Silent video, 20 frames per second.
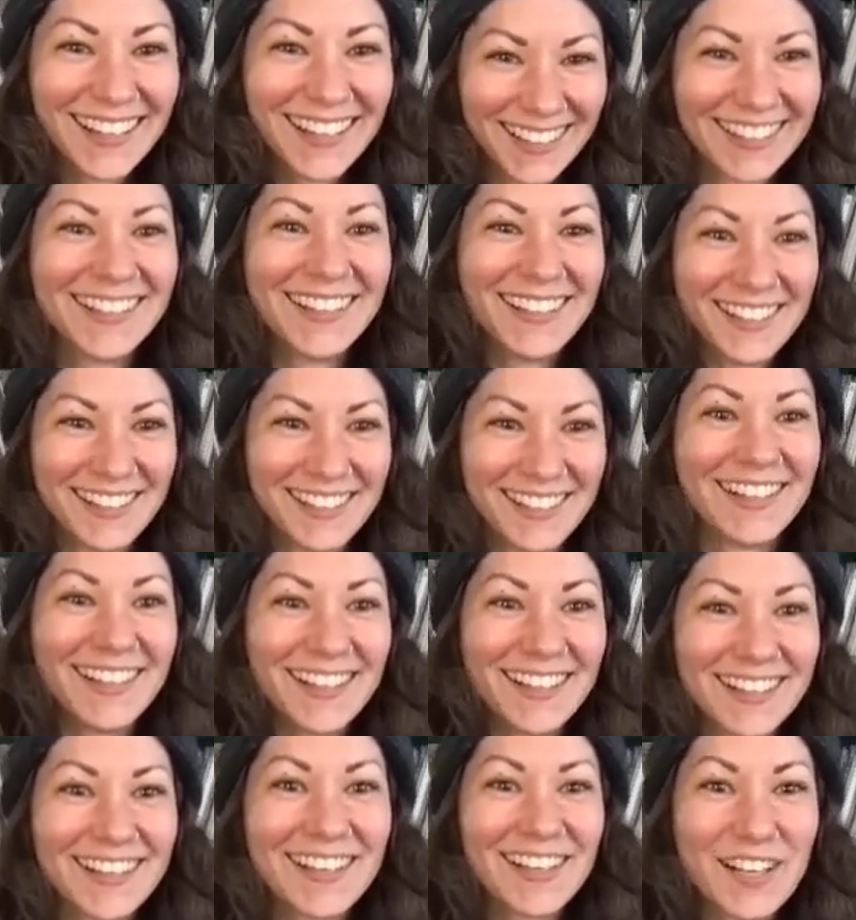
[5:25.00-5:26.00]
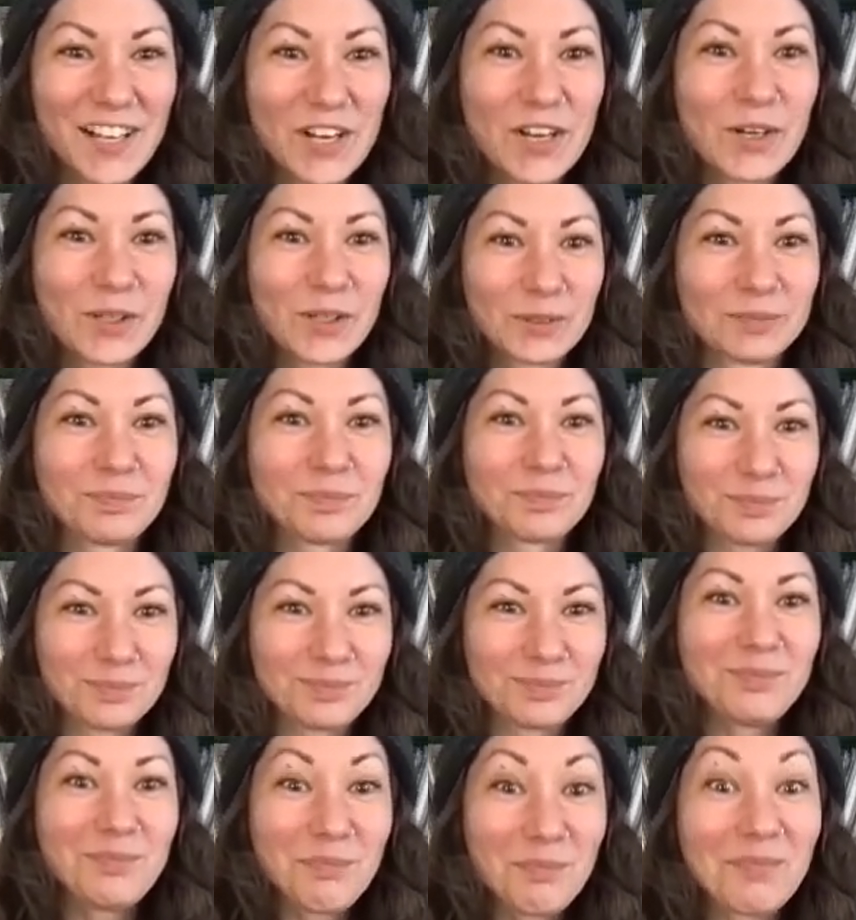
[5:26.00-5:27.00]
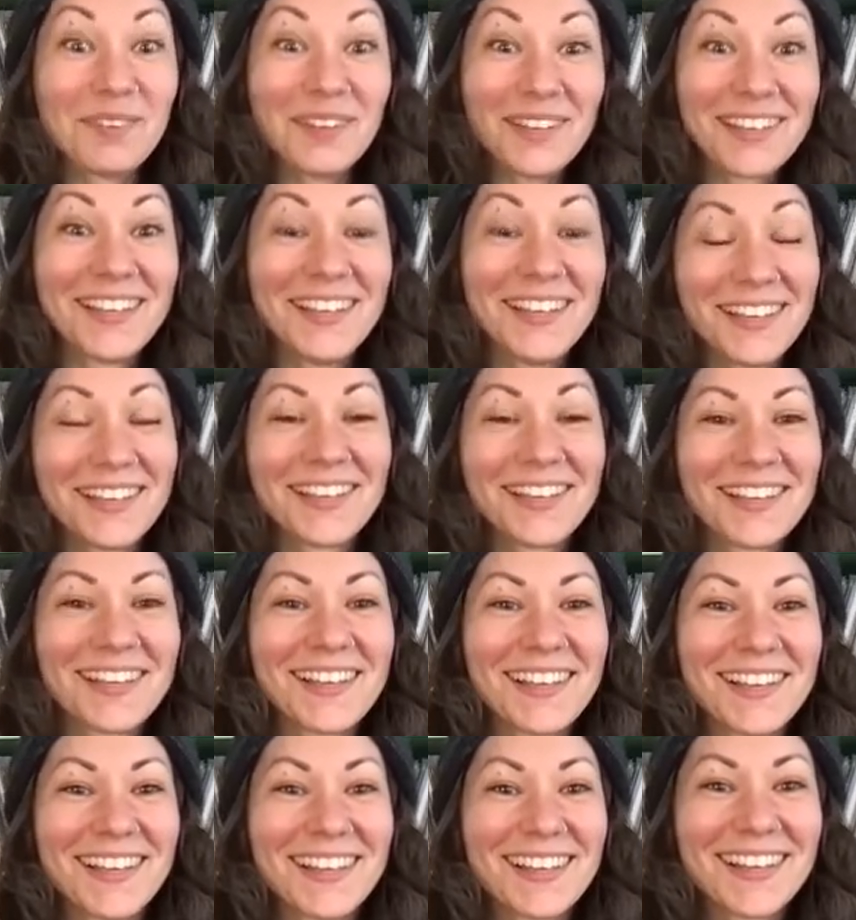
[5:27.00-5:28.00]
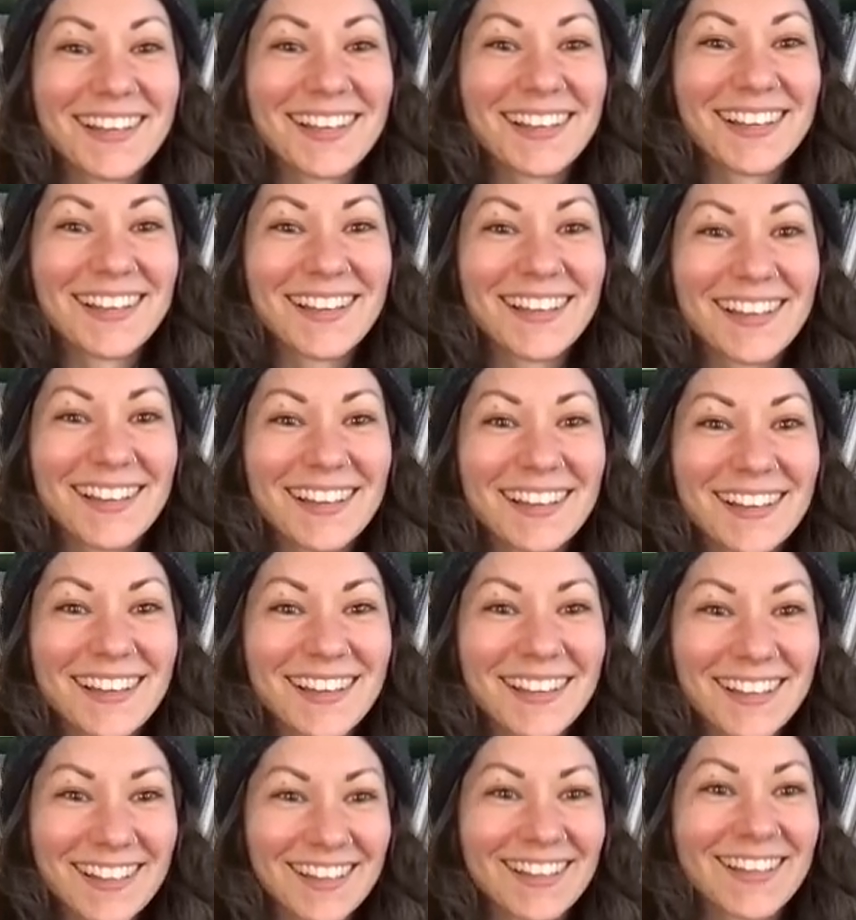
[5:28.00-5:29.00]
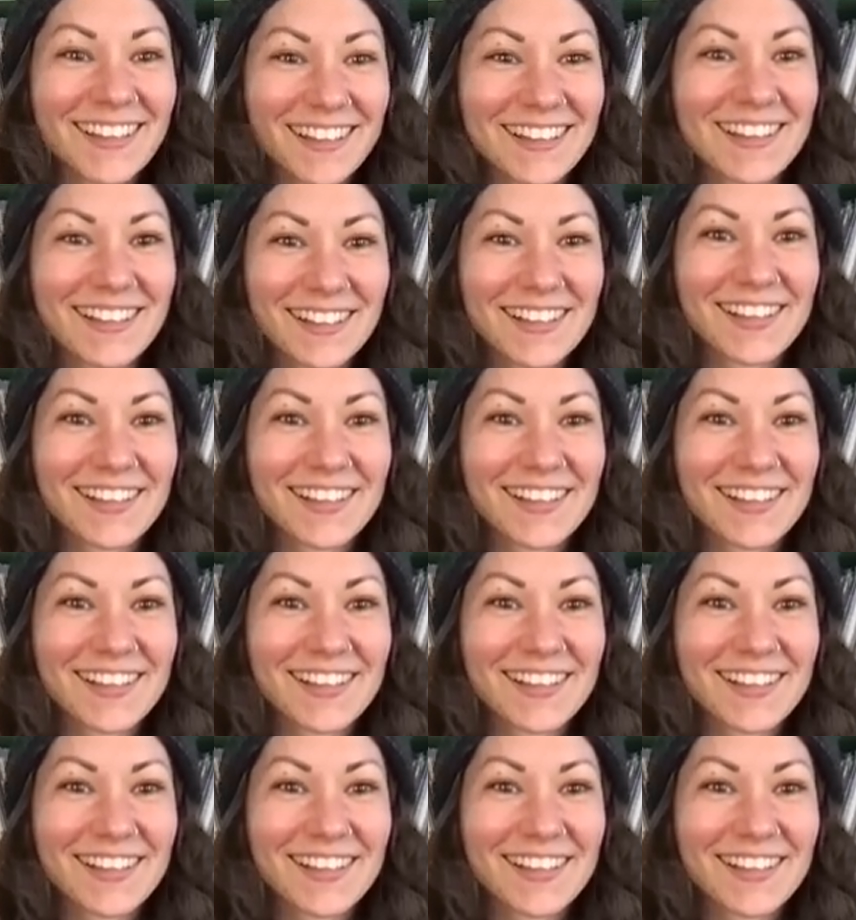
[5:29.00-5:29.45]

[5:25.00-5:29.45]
staying hydrated is cool, man. Uh, yeah, you always get crate. Yeah, it's got to be